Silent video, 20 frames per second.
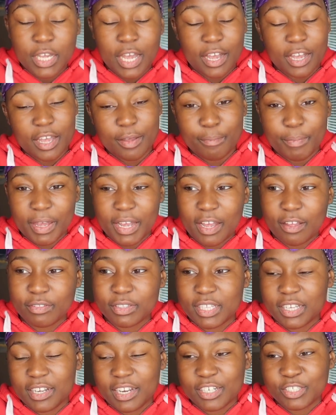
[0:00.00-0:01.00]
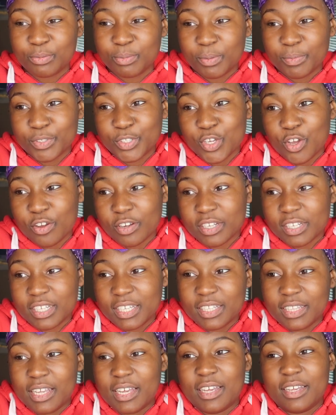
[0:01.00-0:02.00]
I come back out there, I just remember talking,
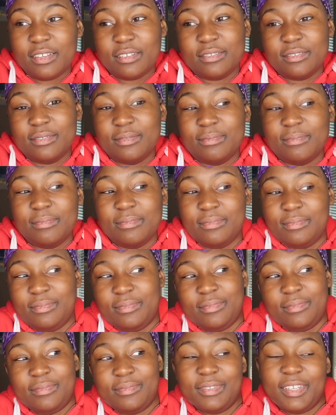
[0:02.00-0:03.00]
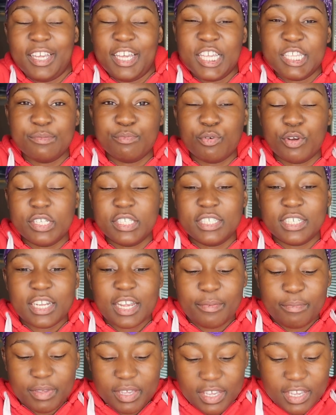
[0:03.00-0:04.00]
he like, and his boys
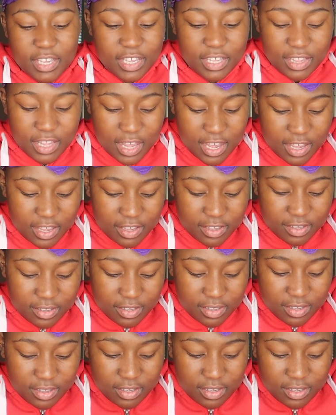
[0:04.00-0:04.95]
looking at me, he like,